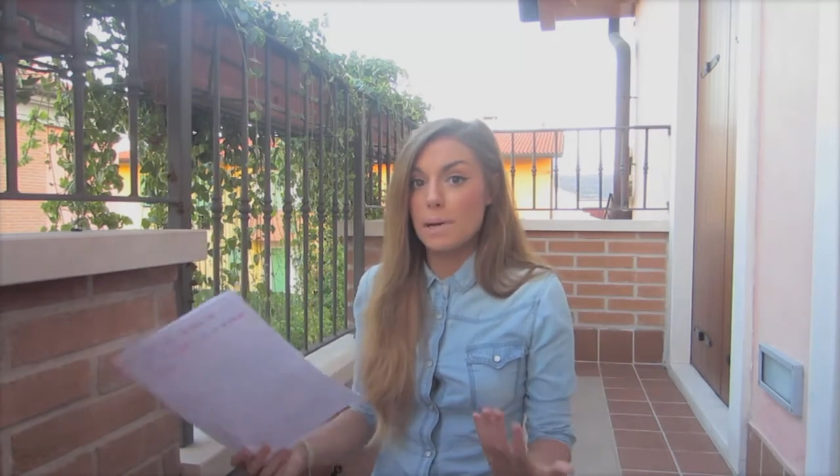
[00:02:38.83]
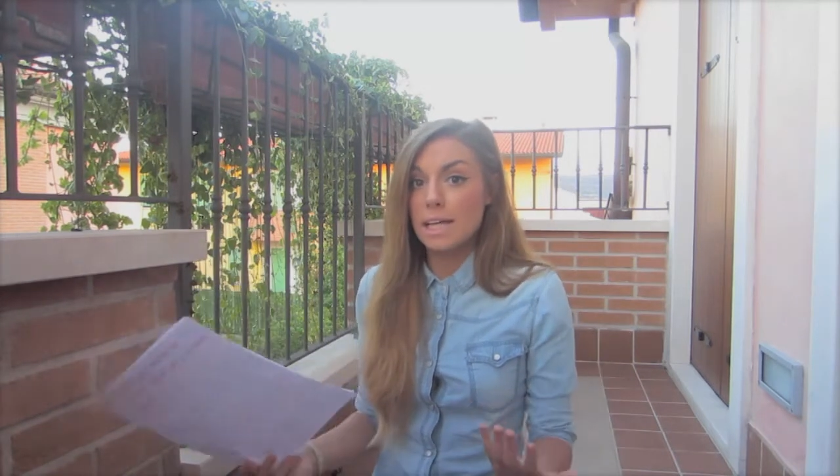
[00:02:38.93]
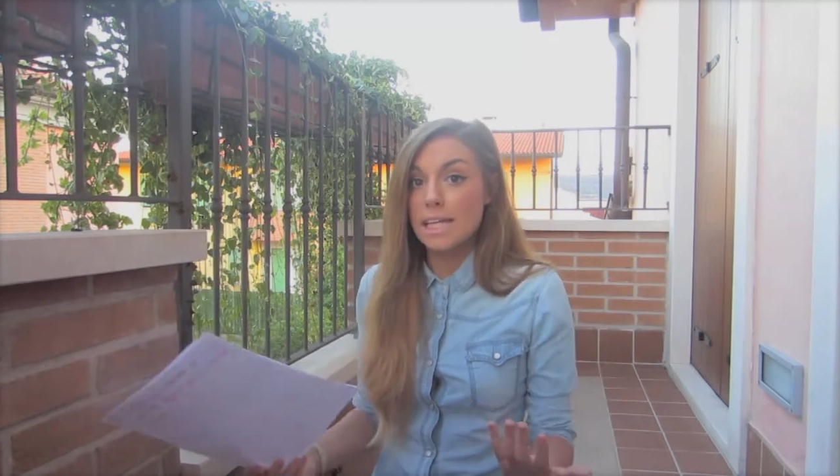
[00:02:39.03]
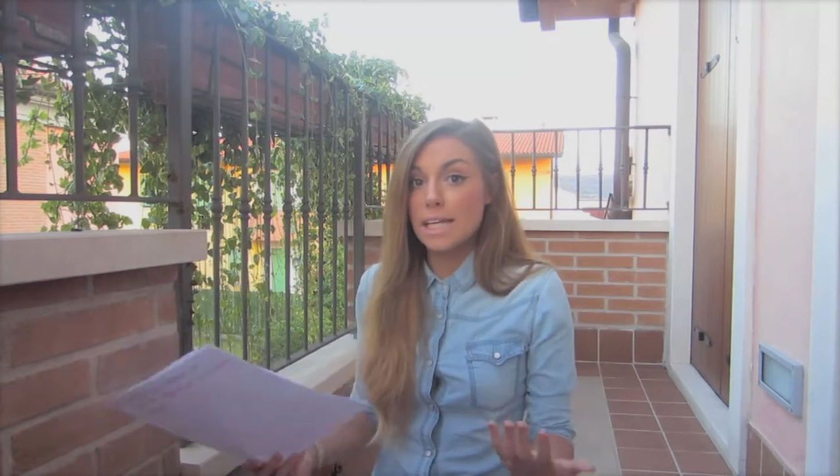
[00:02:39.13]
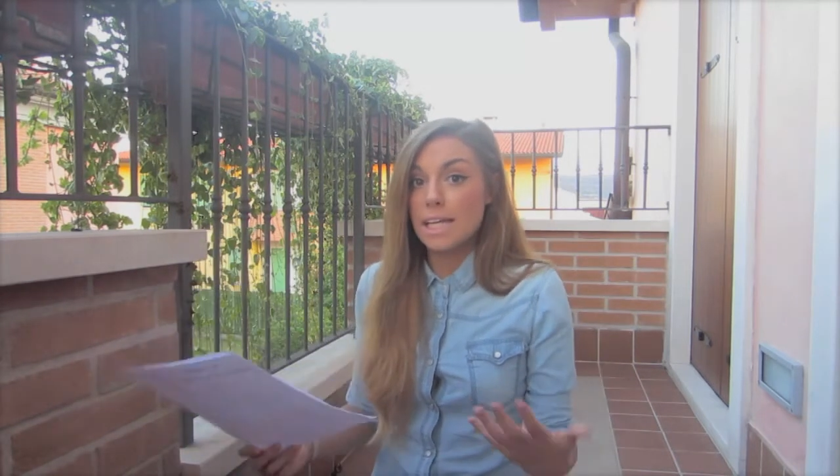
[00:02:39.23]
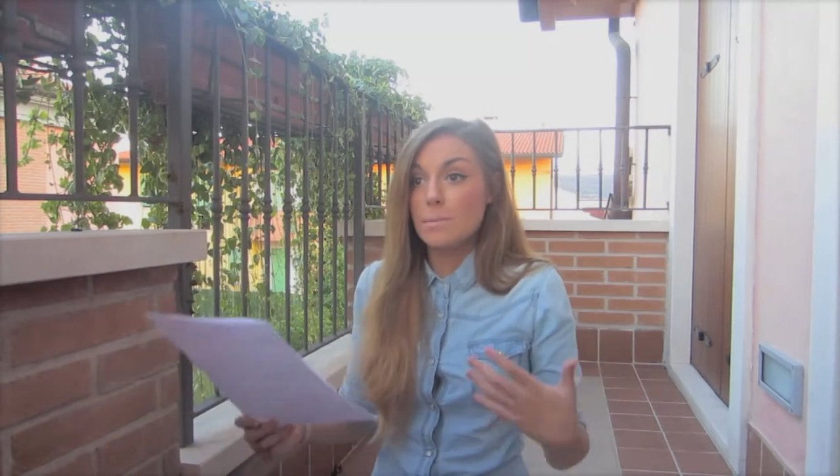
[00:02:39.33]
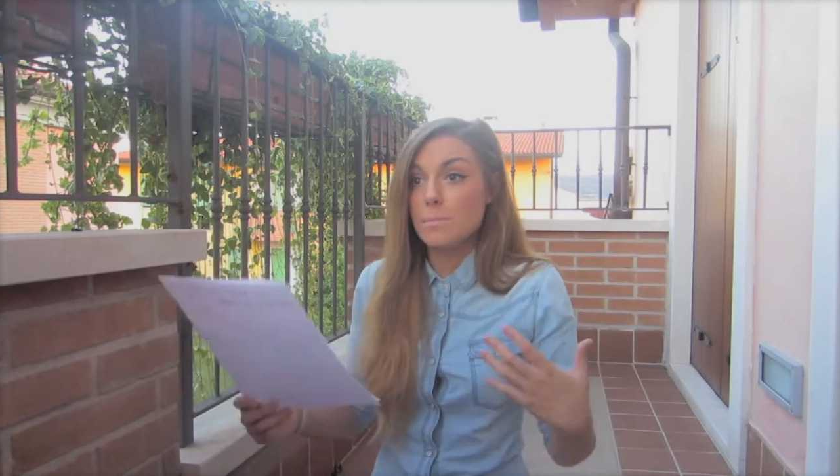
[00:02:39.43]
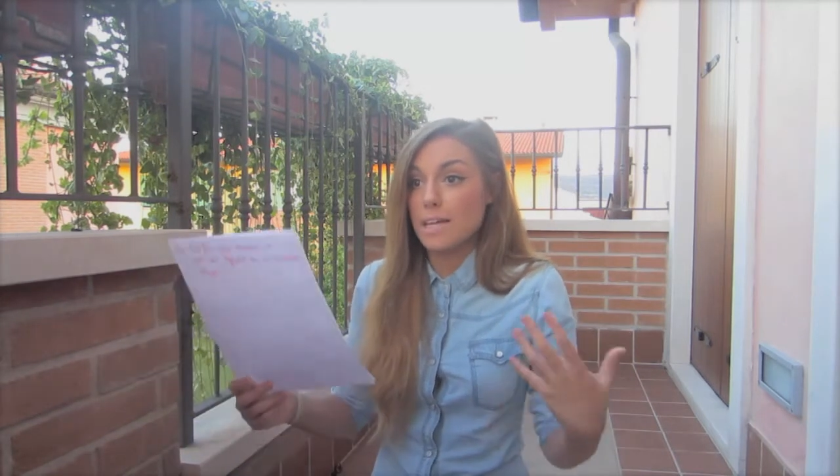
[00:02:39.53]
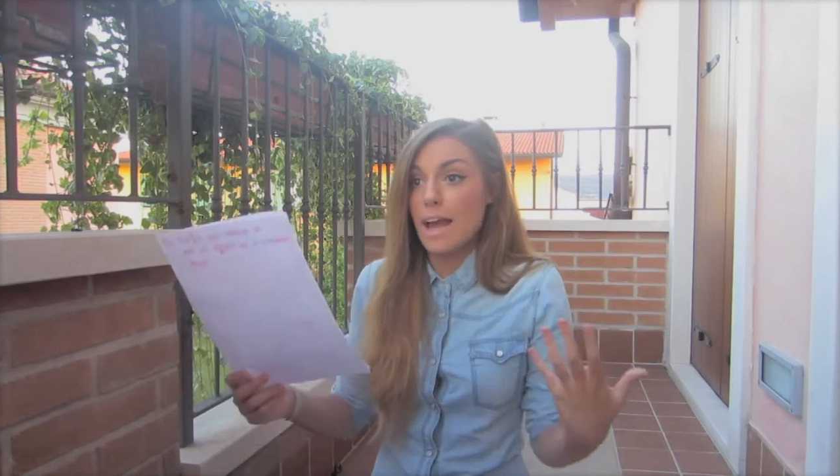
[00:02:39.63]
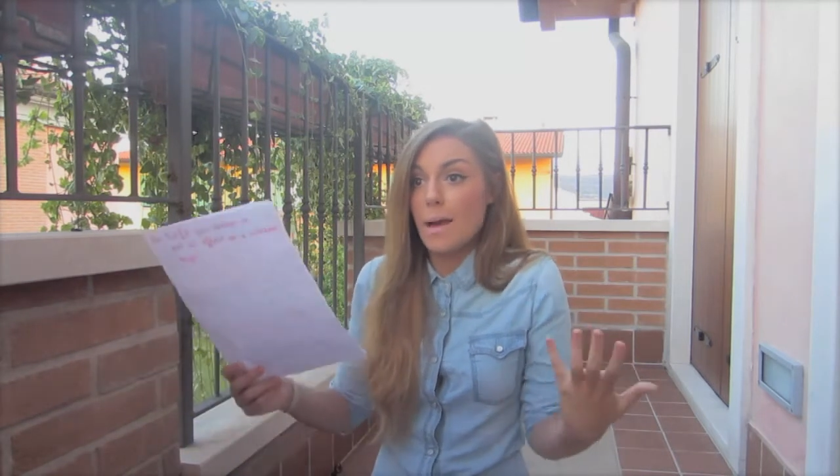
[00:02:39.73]
money,
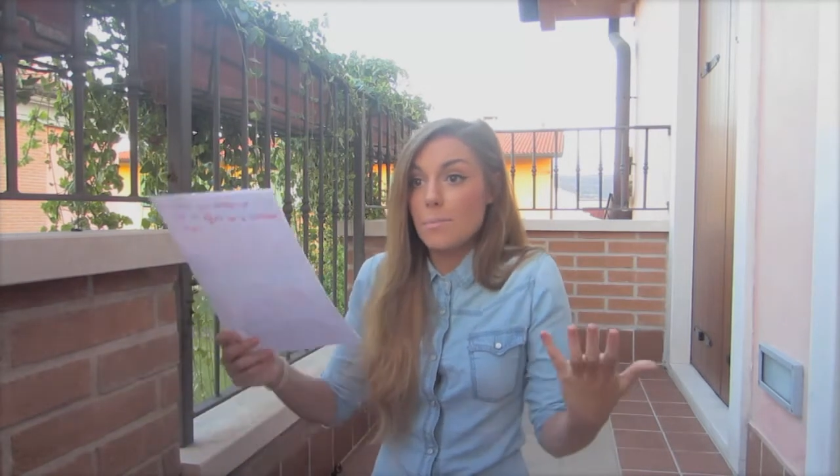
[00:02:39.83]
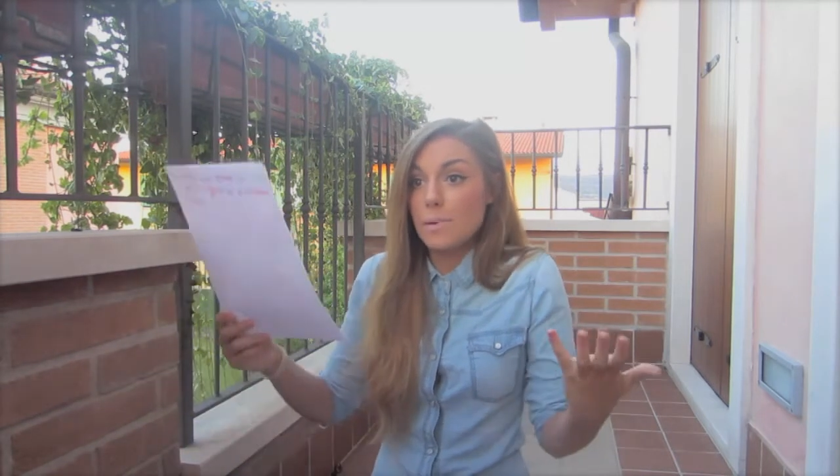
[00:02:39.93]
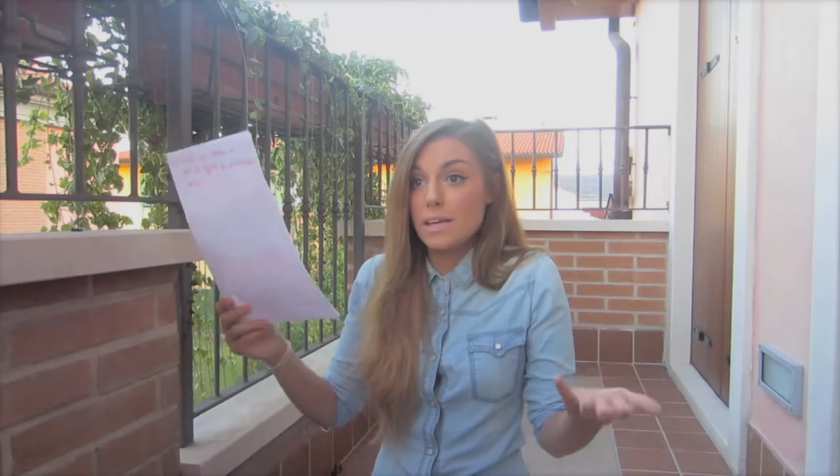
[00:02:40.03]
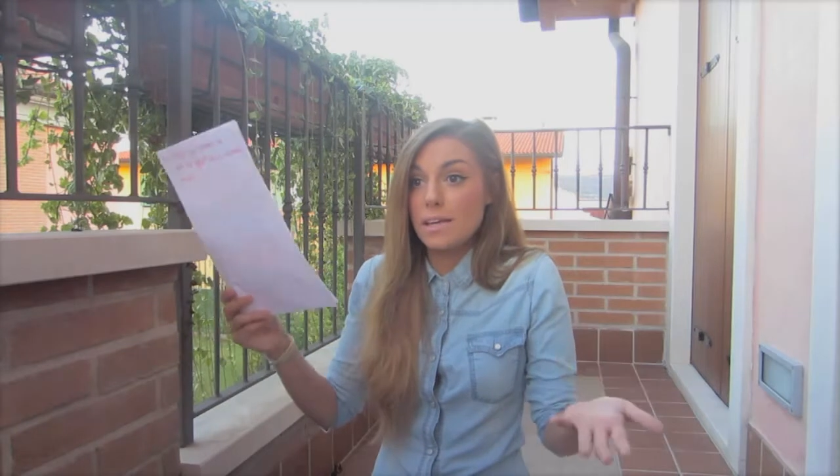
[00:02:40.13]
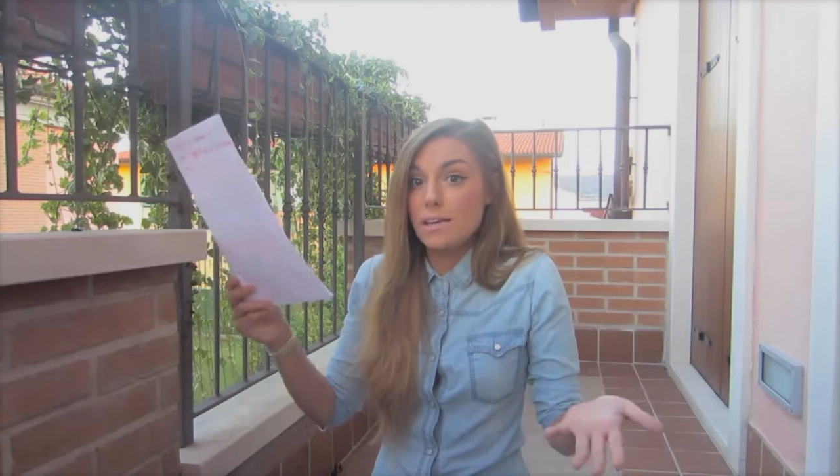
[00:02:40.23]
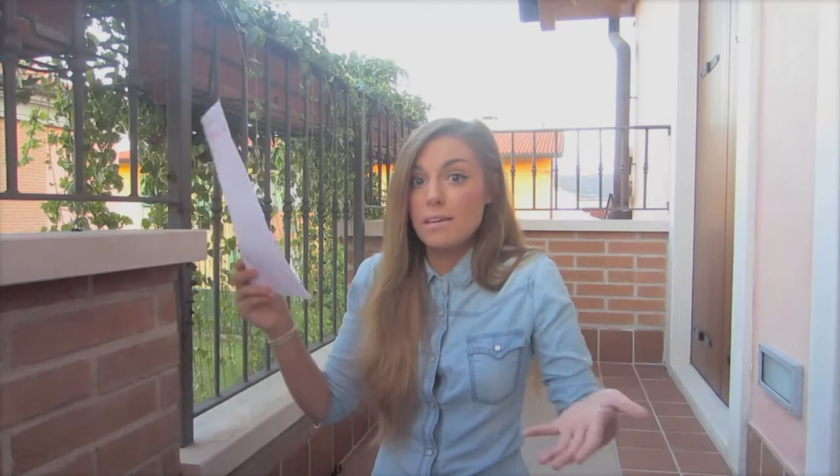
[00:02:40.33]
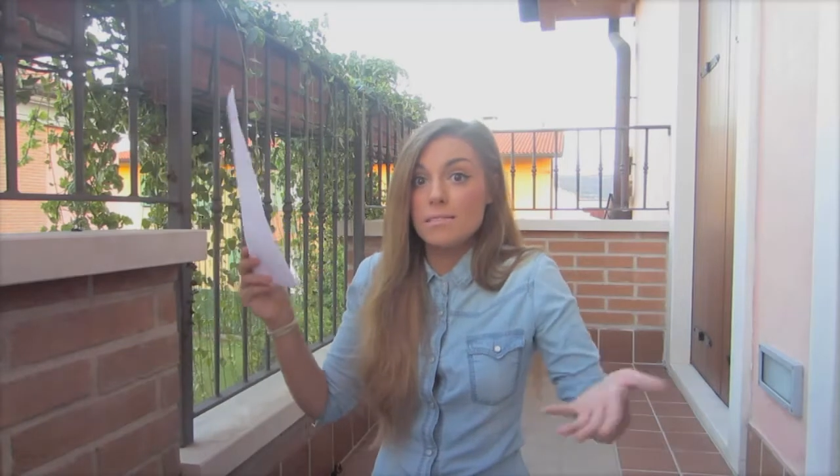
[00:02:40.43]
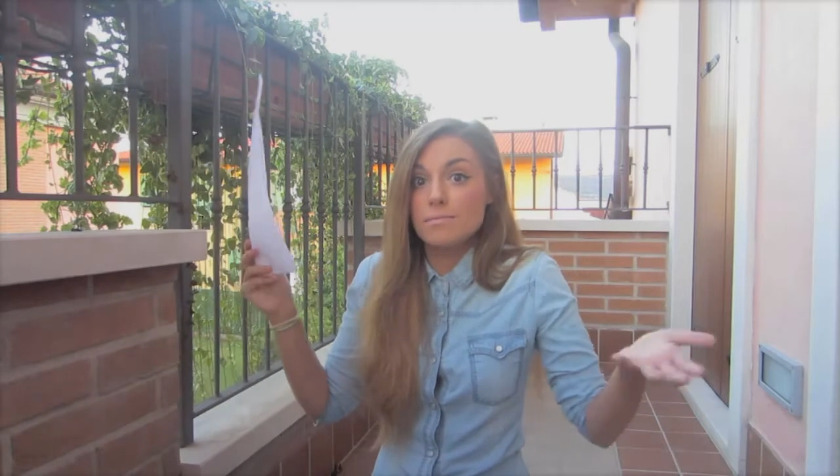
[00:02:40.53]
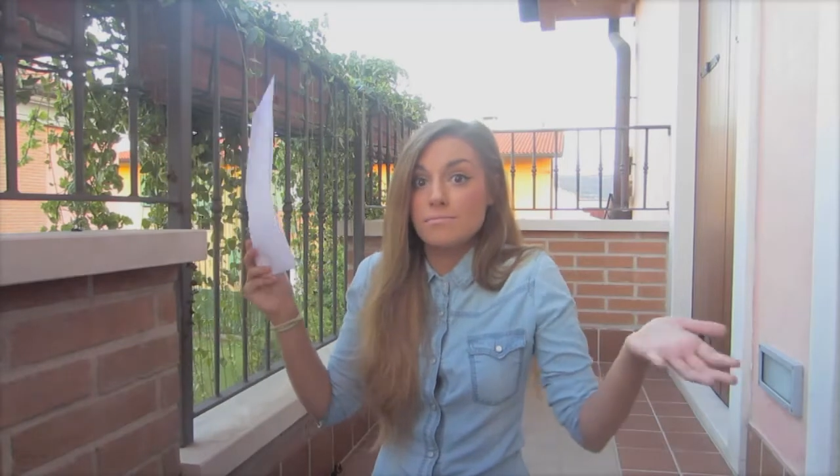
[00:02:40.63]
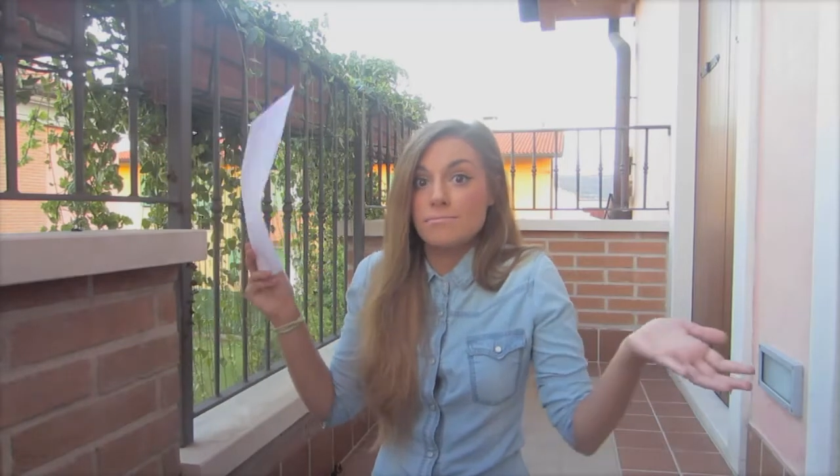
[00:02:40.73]
be happy,